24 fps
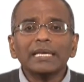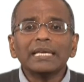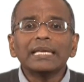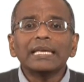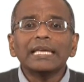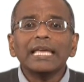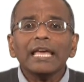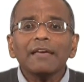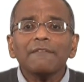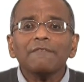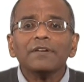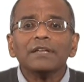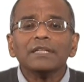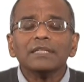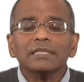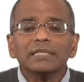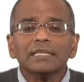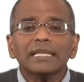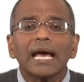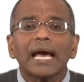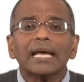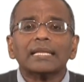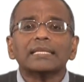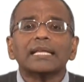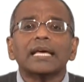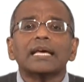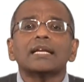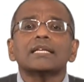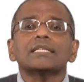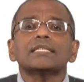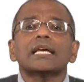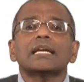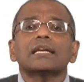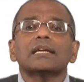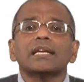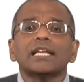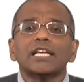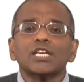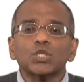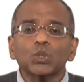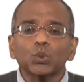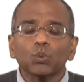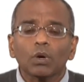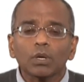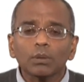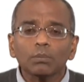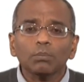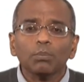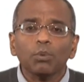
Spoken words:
given that there is at least one